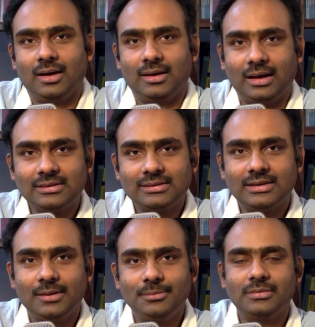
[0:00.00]
Last
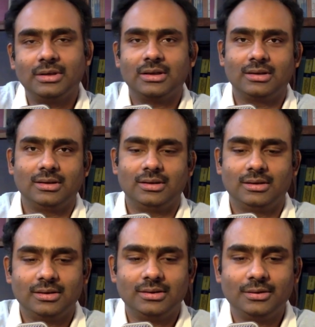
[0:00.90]
time
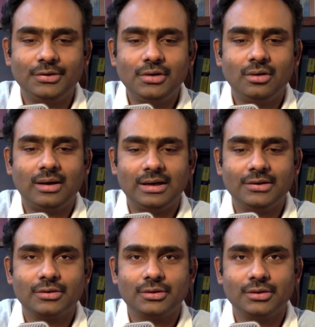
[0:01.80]
in the video I
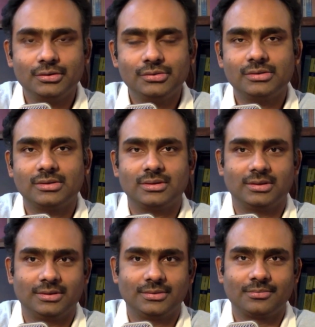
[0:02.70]
introduced
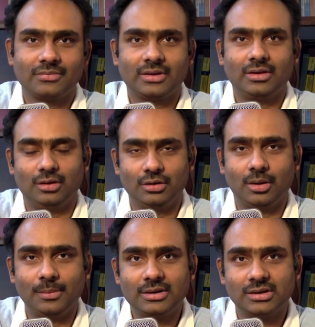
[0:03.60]

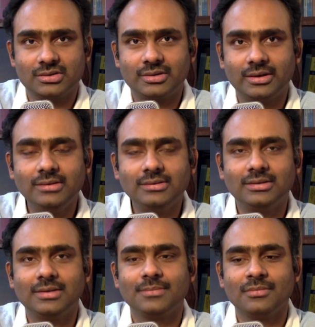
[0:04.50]
holonomic constraints
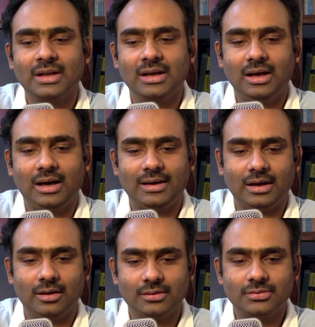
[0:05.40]
and I
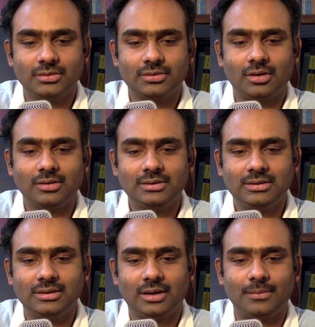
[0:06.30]
also talked
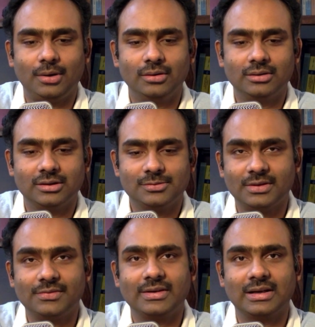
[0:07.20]
about a
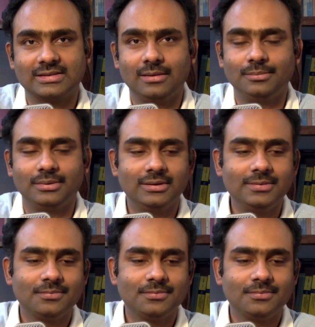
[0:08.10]
specific example